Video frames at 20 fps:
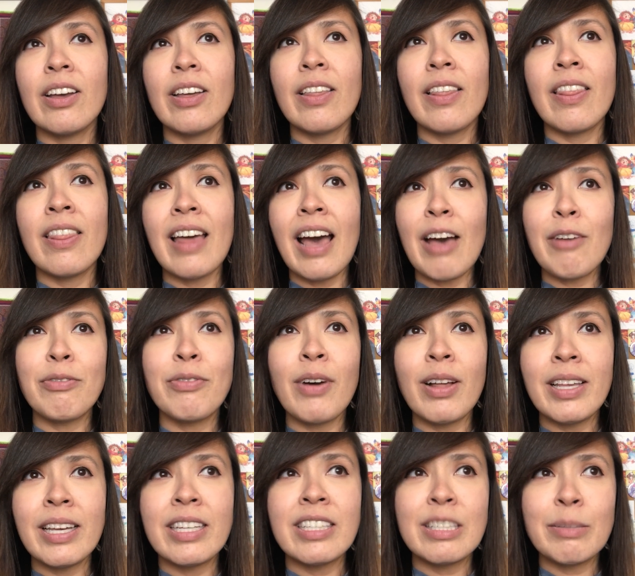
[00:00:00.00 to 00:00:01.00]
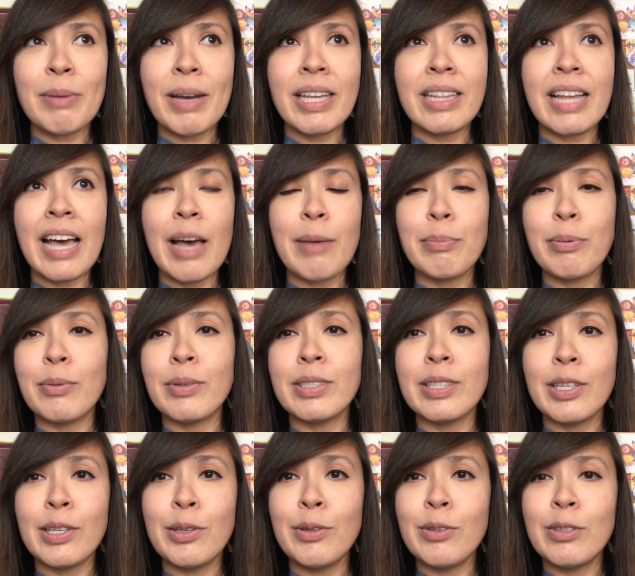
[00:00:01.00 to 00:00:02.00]
that falling into my lap
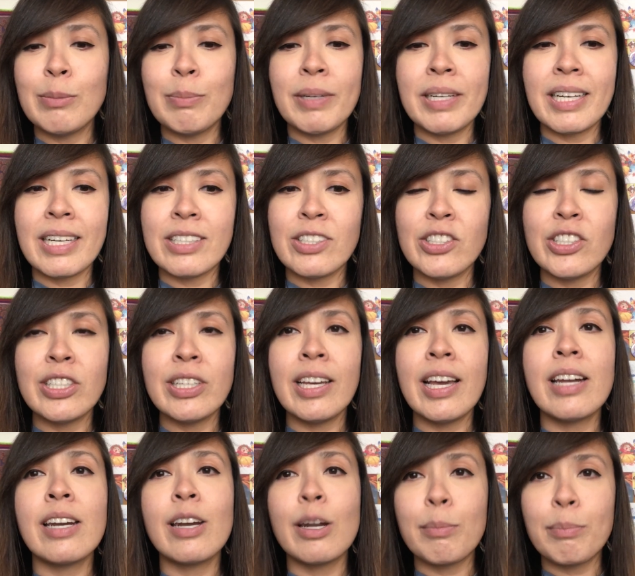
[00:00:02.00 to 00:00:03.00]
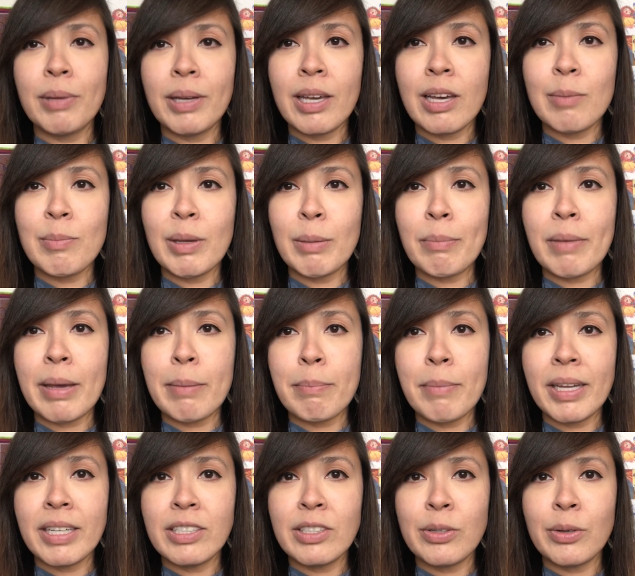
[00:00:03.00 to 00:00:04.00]
was huge, because she ended up becoming my
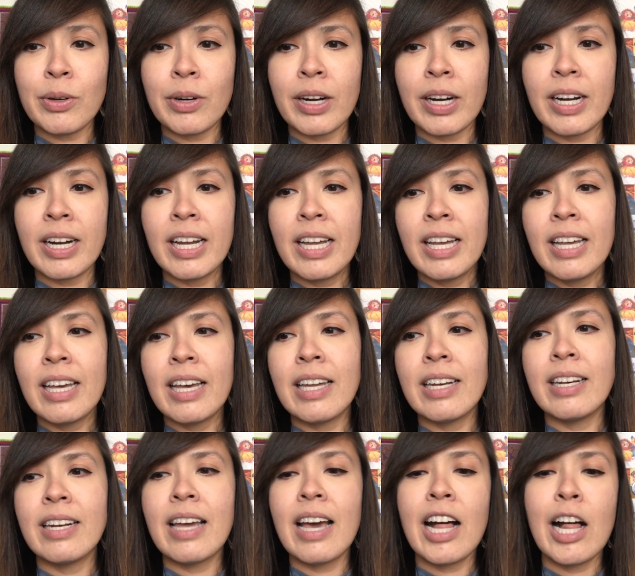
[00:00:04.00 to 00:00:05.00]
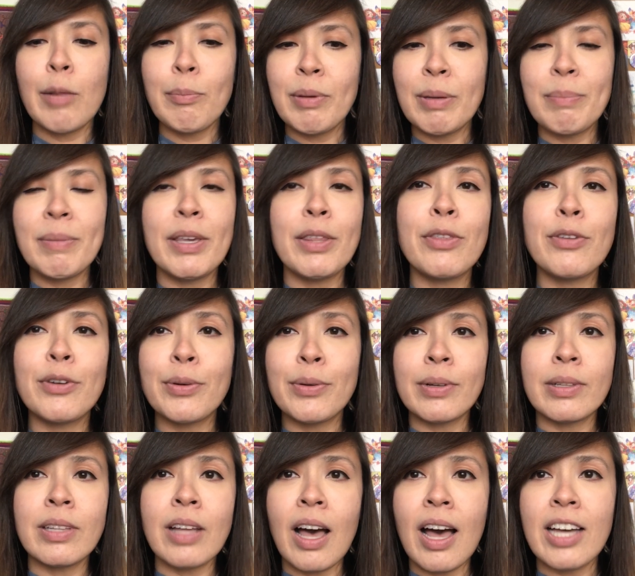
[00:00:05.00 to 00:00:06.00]
mentor and helping me through
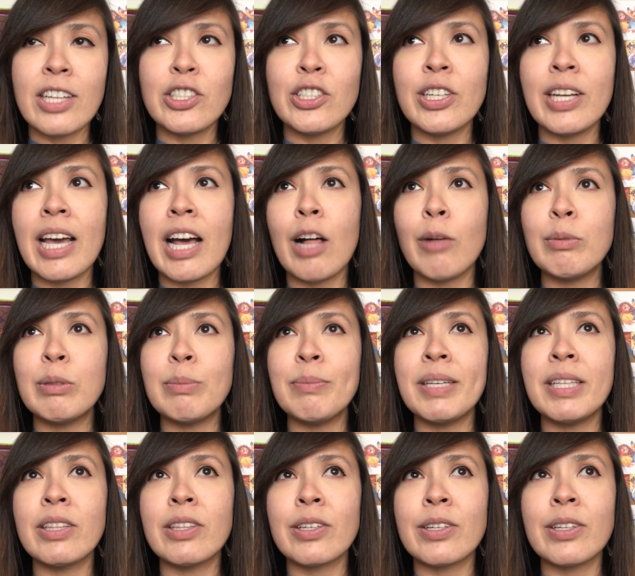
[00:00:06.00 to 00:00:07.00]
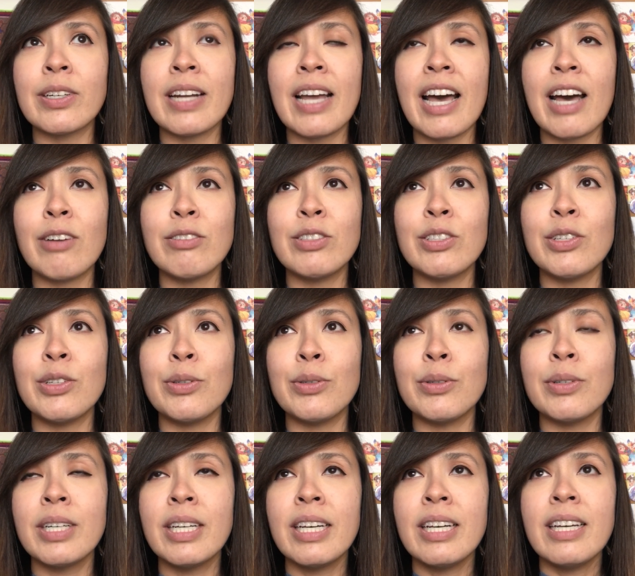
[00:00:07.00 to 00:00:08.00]
a lot. She helped me learn how
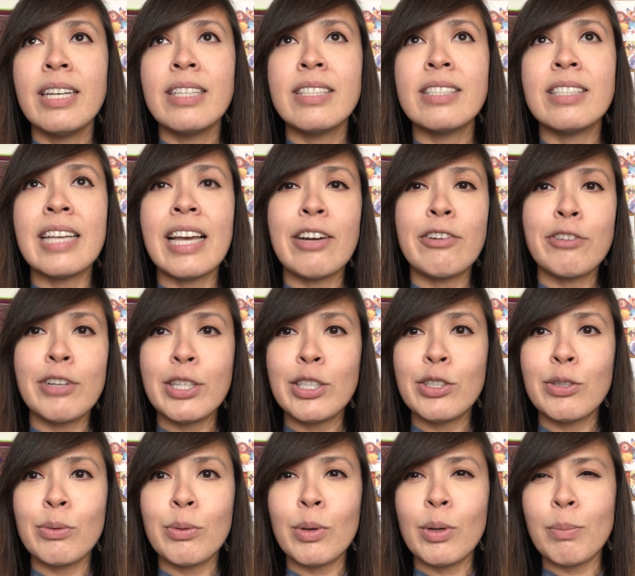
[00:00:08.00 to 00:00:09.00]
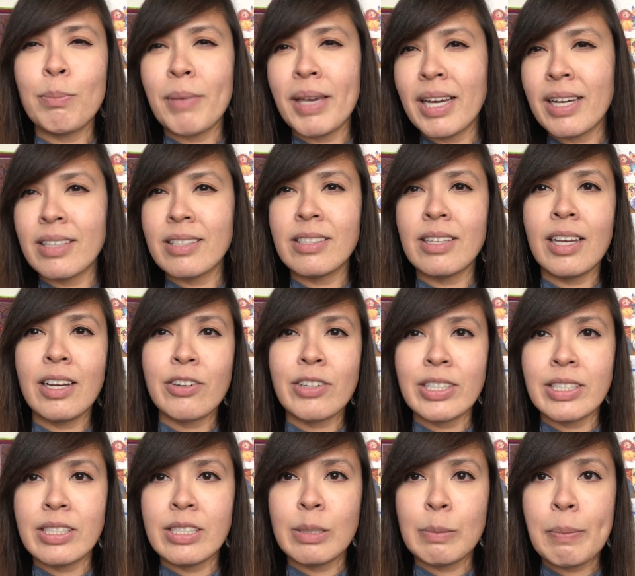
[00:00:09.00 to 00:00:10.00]
to set ritual, make a
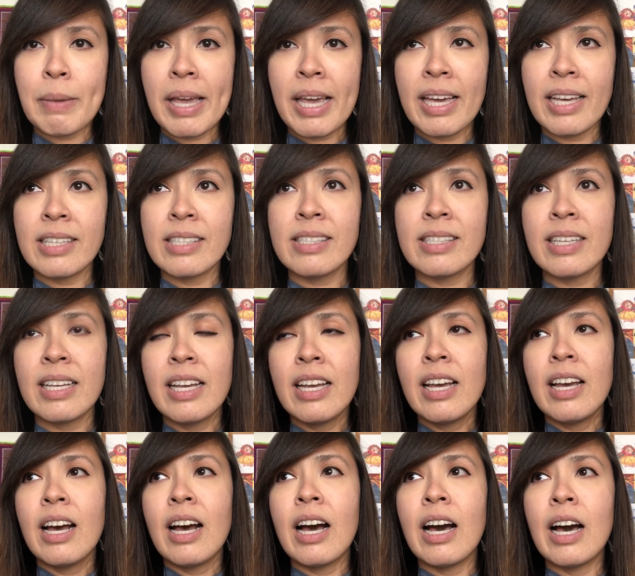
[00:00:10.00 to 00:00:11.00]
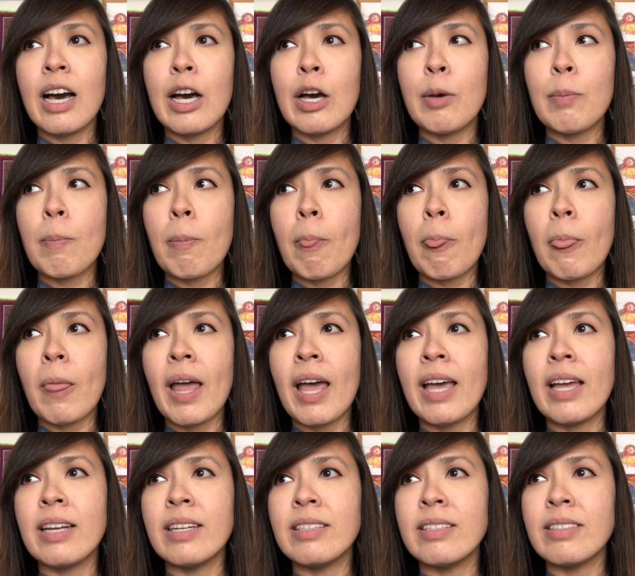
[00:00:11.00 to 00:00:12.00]
sacred space,
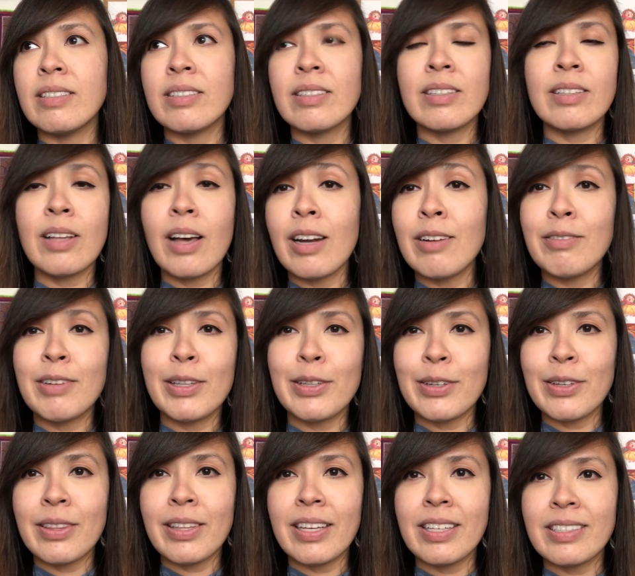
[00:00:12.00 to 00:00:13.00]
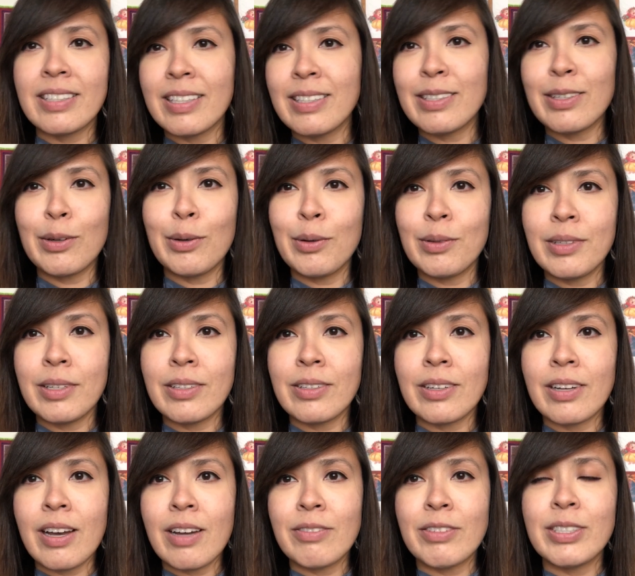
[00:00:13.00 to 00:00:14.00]
and a lot of other things. That's a whole
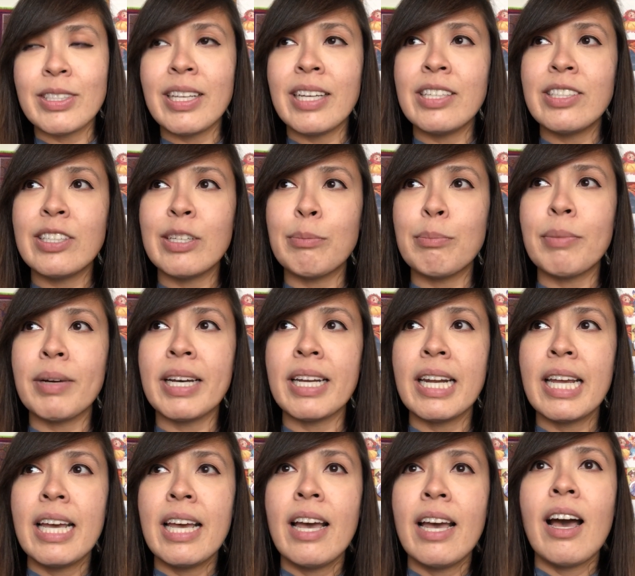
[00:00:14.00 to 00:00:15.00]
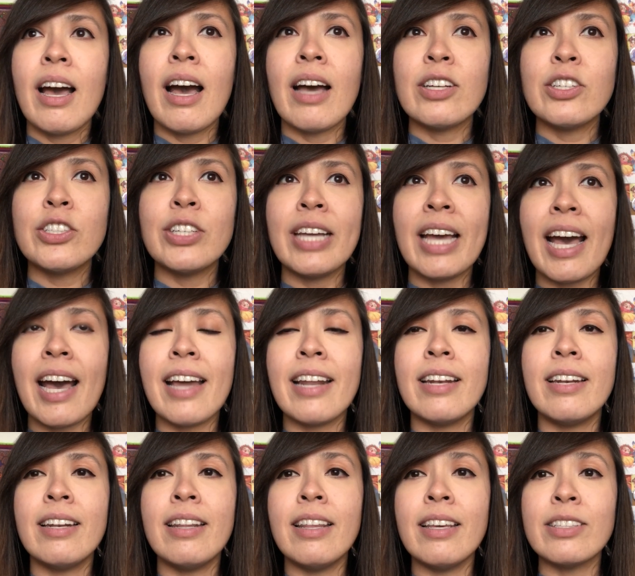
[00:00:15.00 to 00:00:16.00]
nother conversation. But she
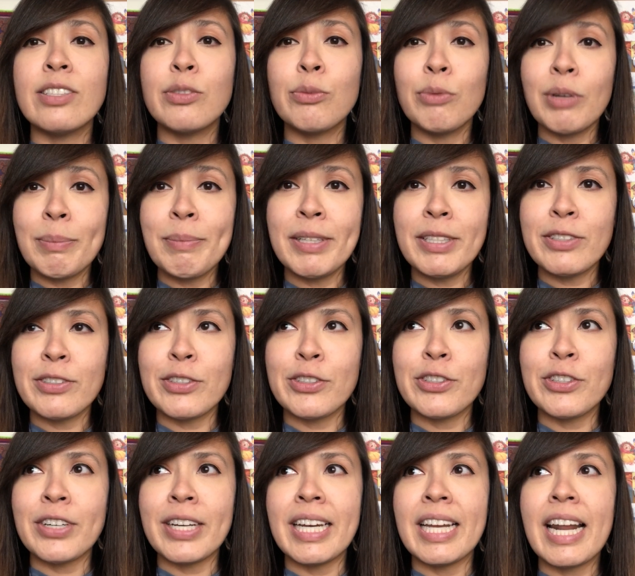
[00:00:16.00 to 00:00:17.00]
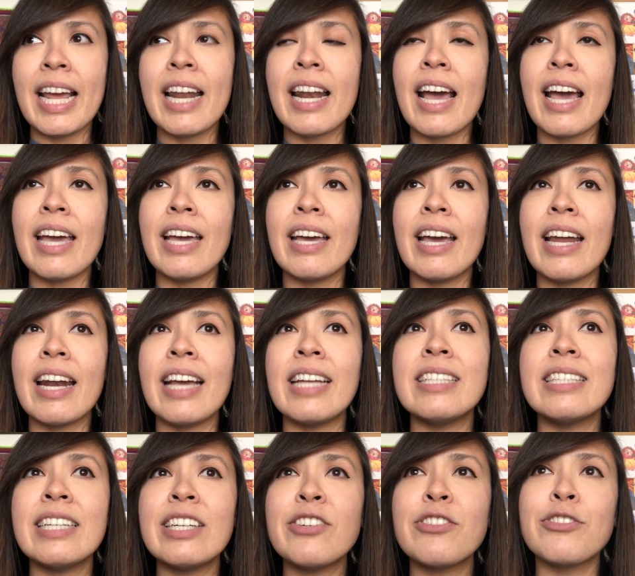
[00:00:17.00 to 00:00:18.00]
had this women's retreat, and I
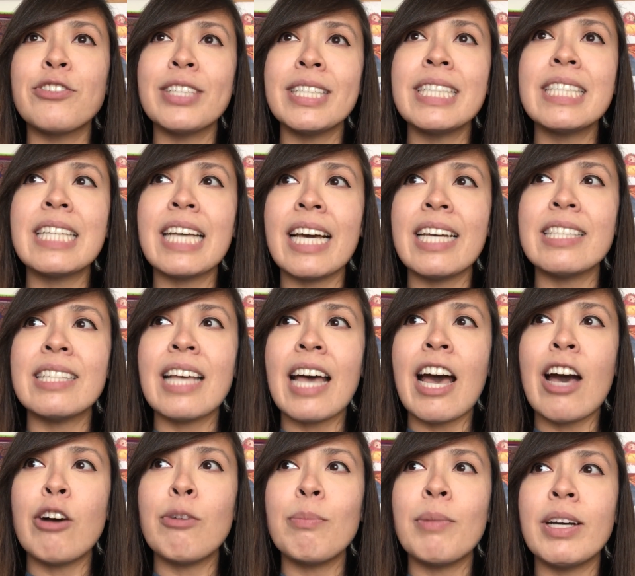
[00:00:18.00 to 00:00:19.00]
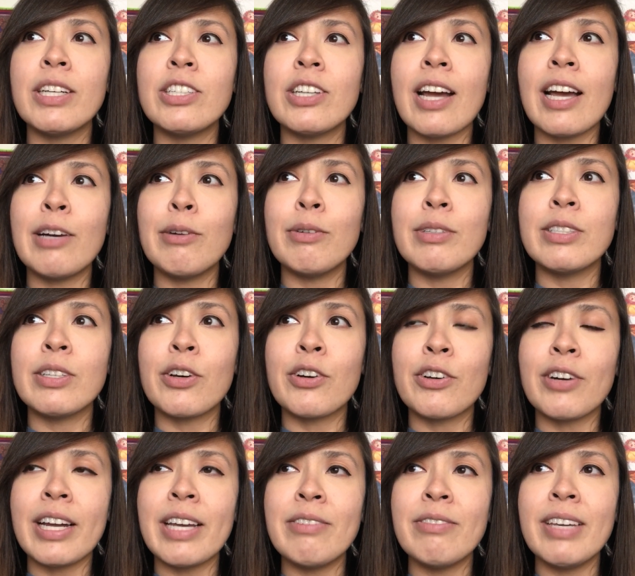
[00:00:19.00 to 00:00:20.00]
didn't realize how much I was
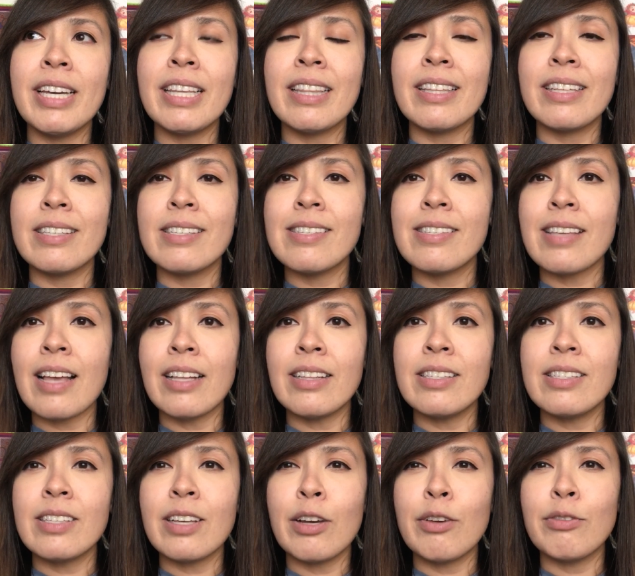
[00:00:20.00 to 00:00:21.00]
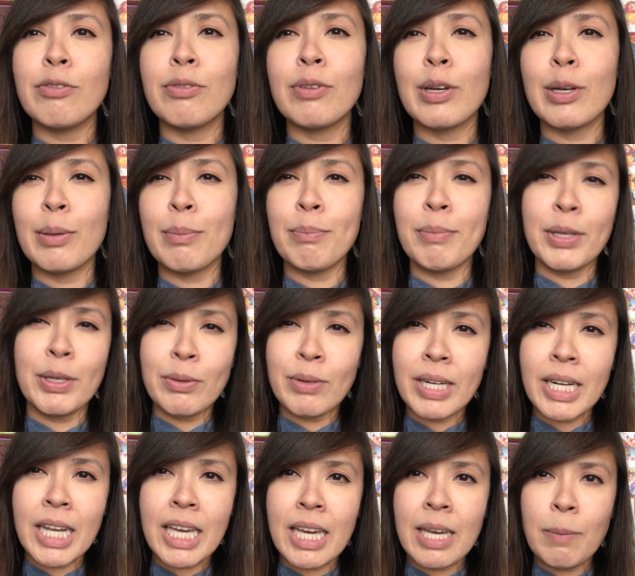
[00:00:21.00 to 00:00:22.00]
craving this sense of
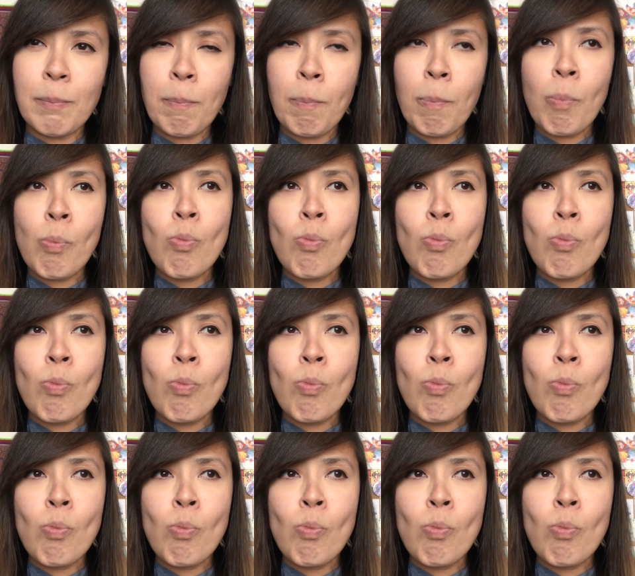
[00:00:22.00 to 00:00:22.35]
community,